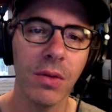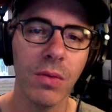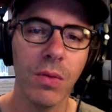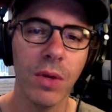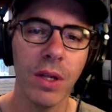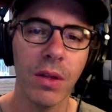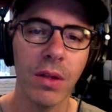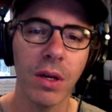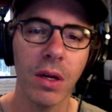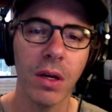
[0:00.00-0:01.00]
with
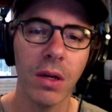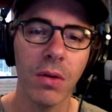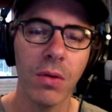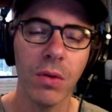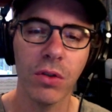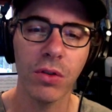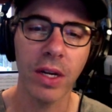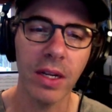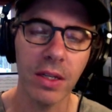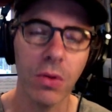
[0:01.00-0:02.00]
all the trainees,